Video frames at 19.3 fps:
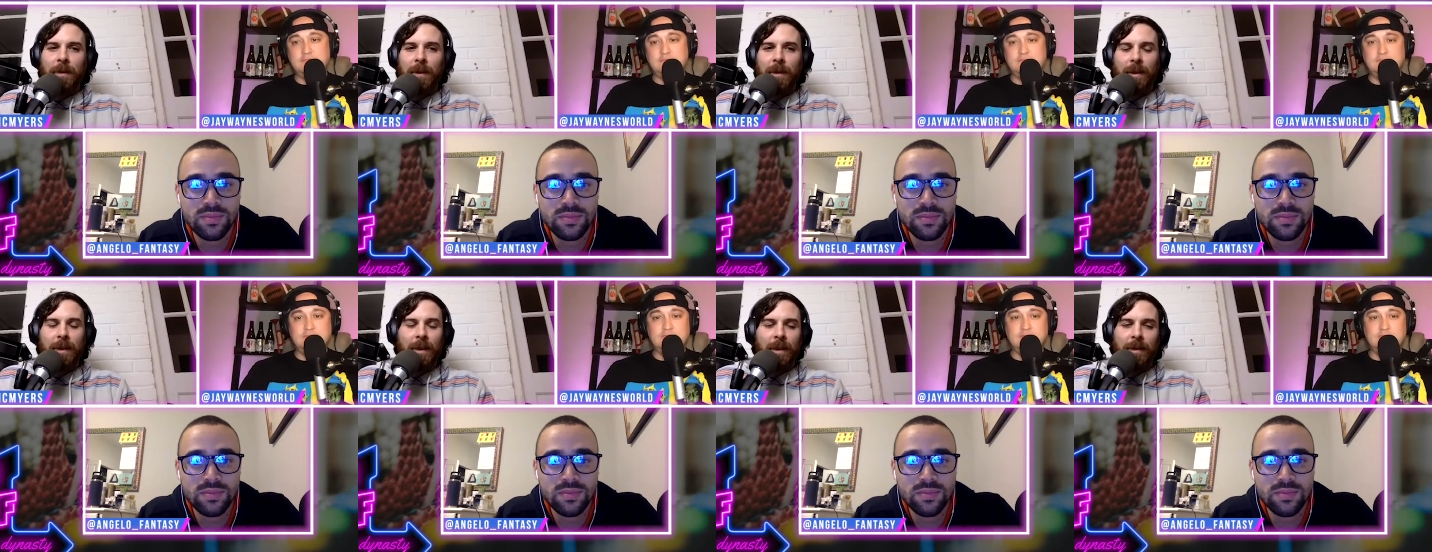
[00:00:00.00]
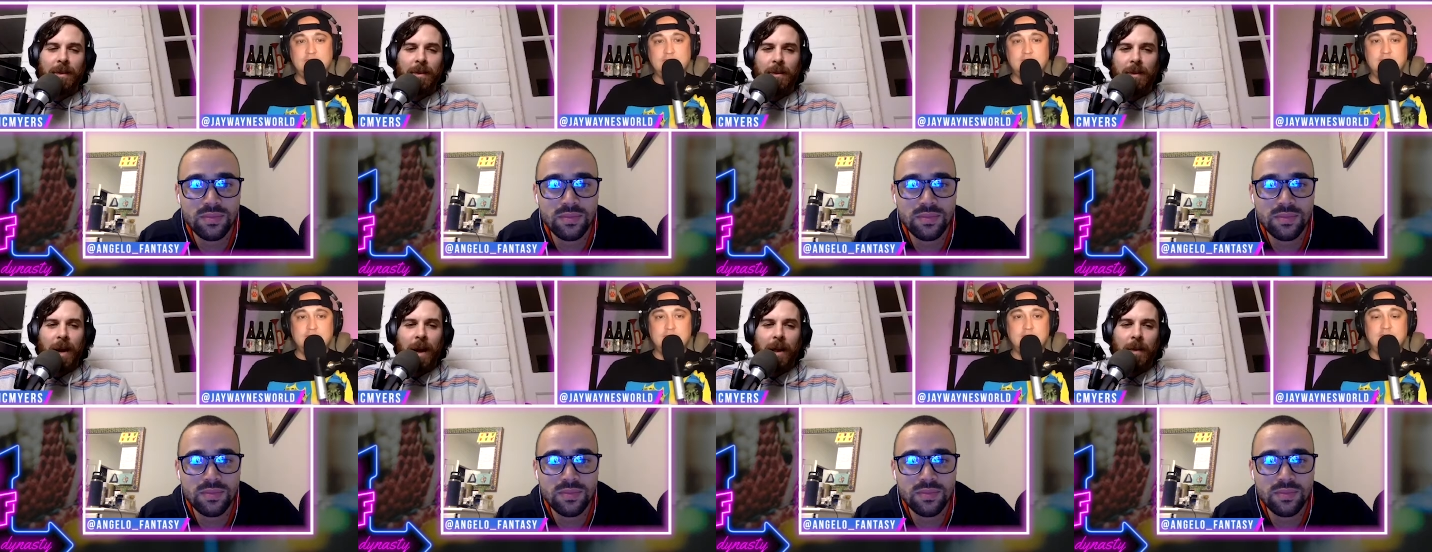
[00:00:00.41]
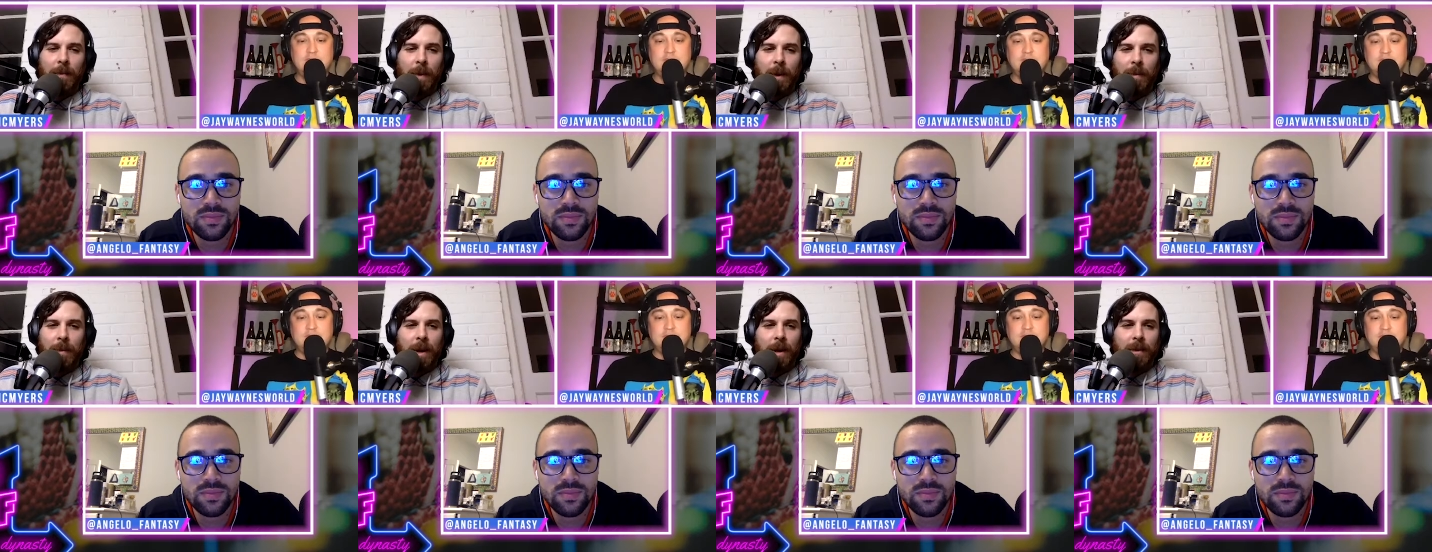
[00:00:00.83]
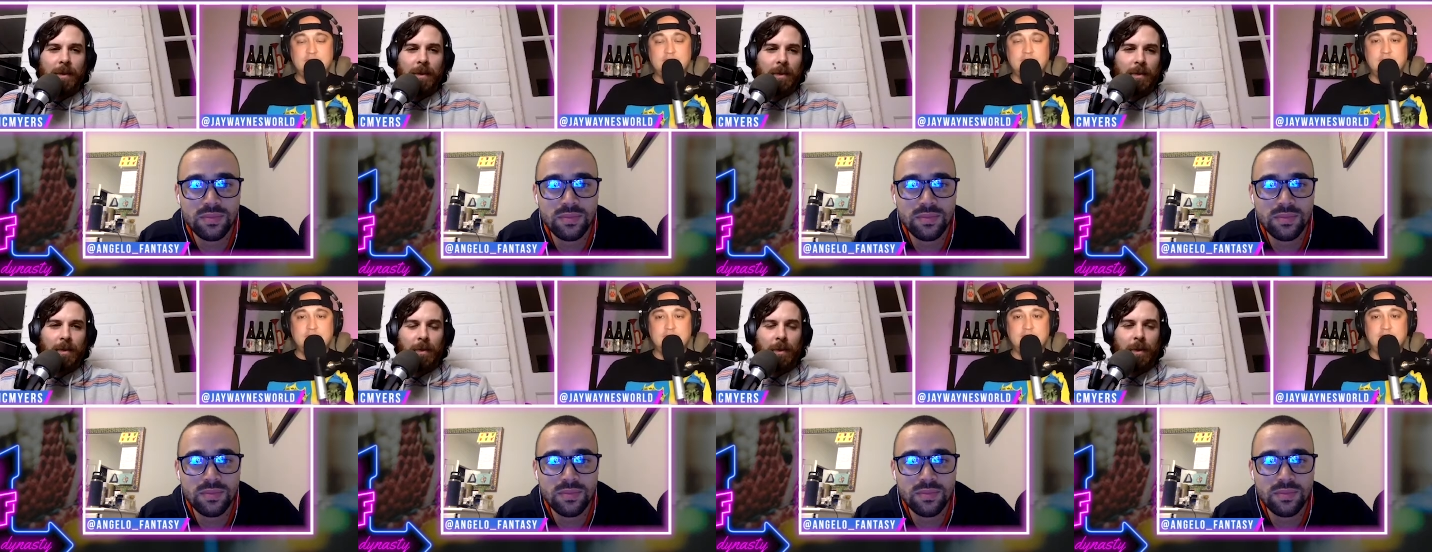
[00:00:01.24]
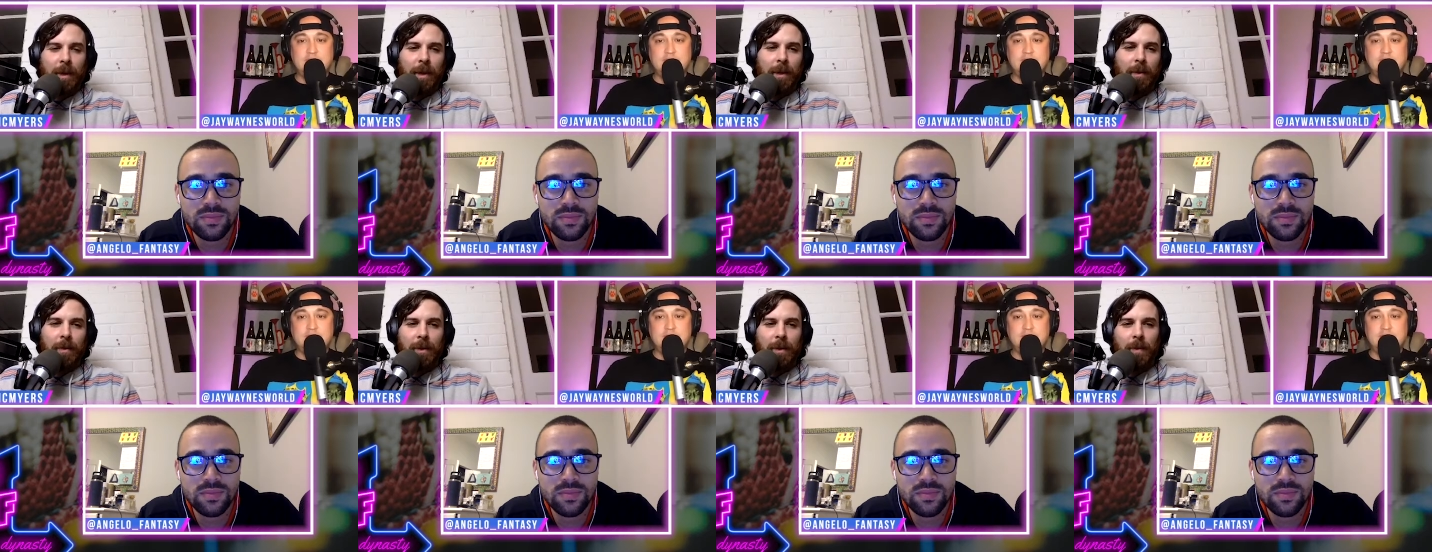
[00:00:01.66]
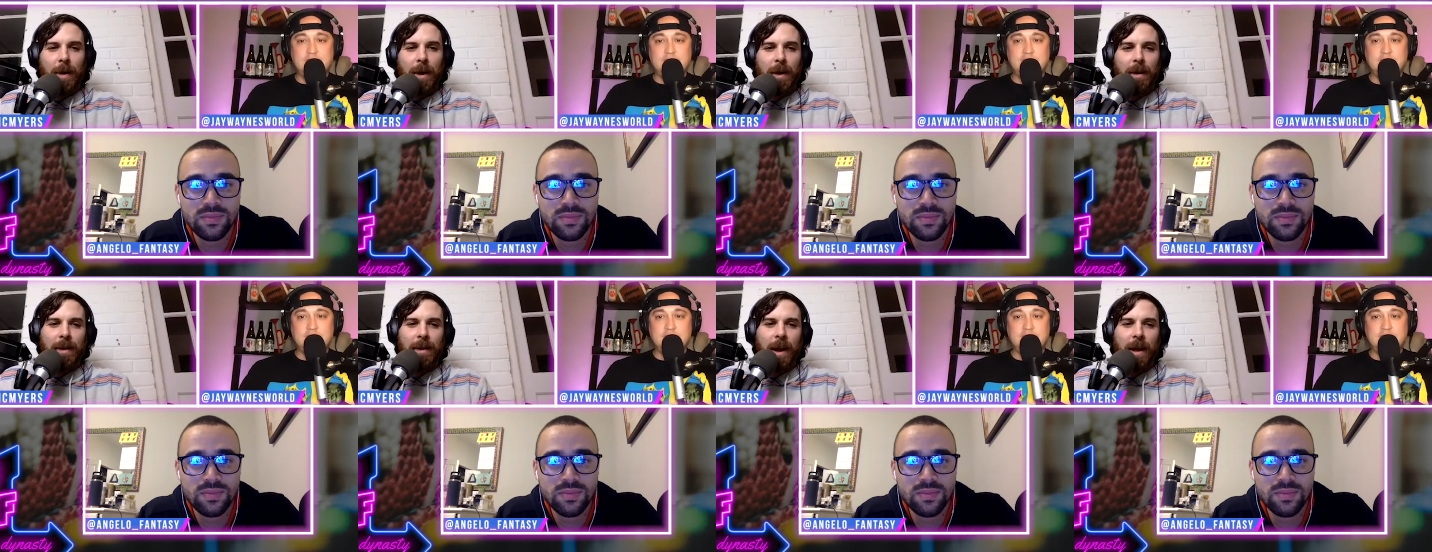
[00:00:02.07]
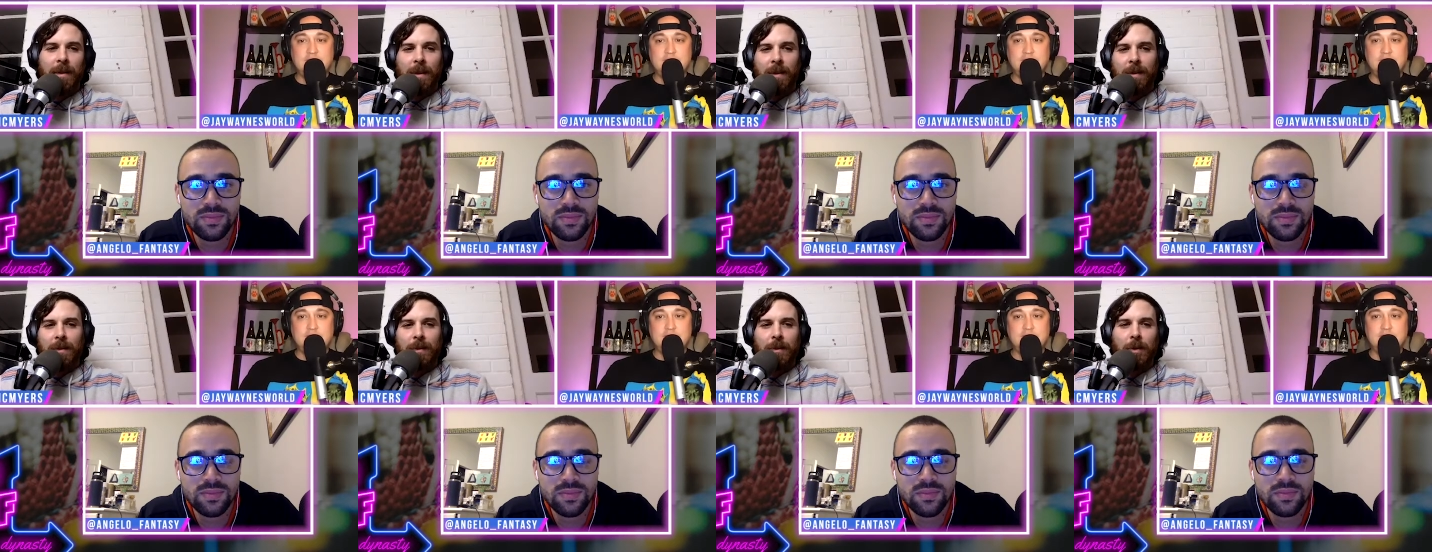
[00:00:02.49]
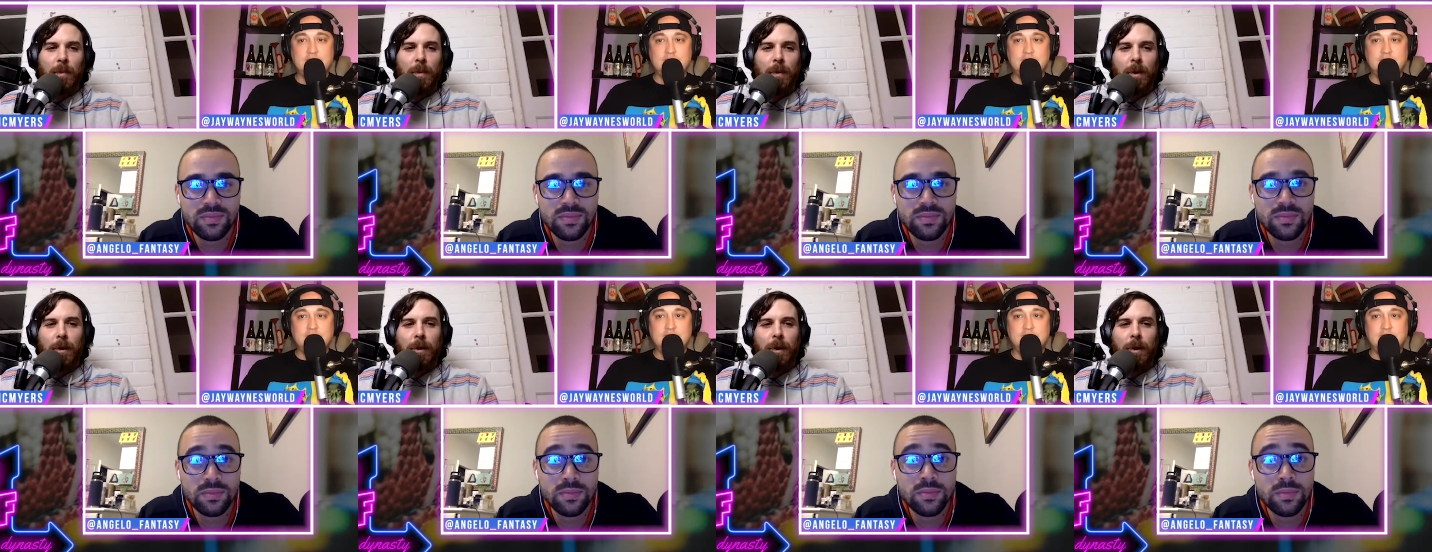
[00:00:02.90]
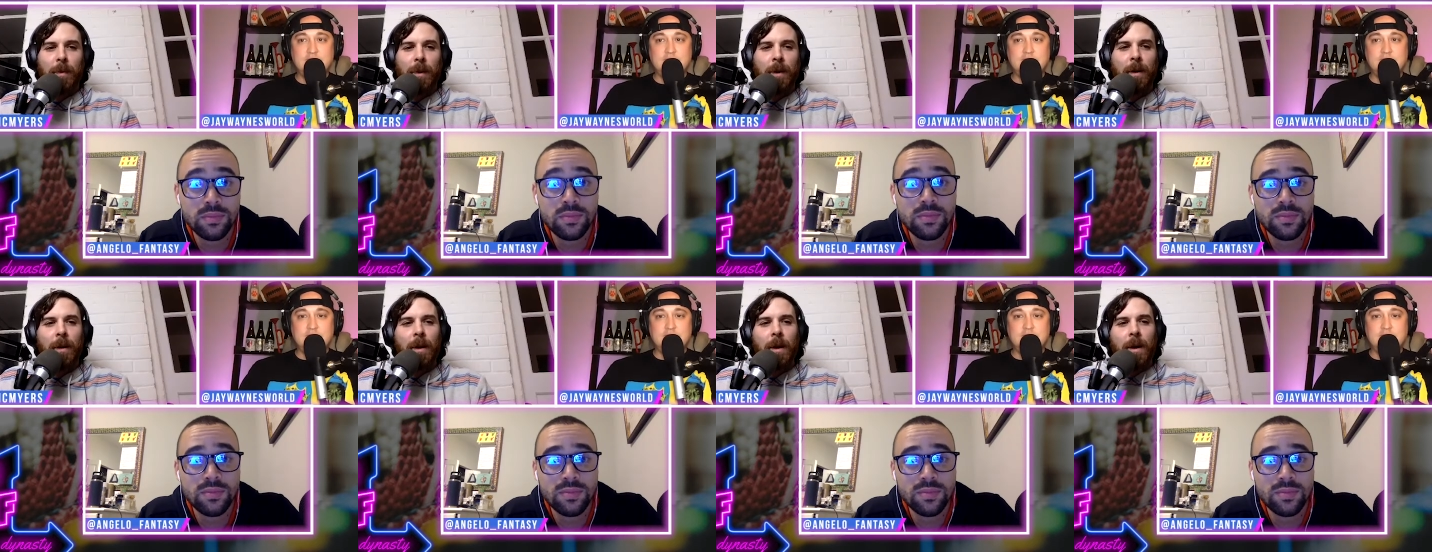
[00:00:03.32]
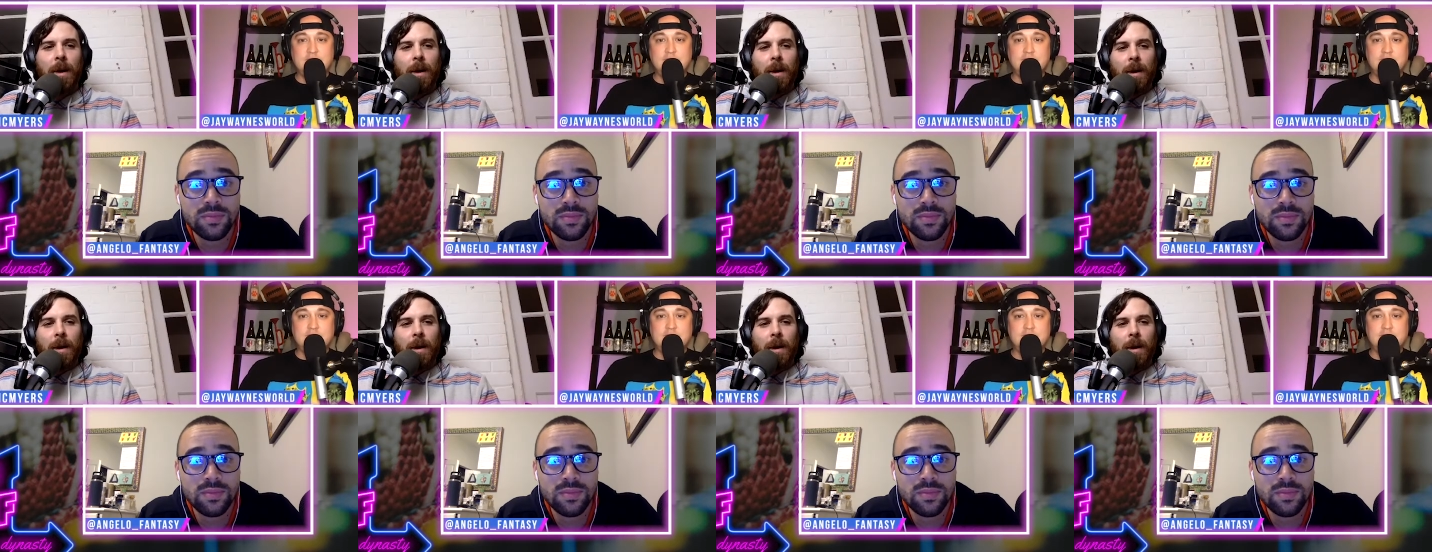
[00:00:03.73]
Speaker 1: And I think this Alabama has a ridiculous amount of talent. That's a stupid argument.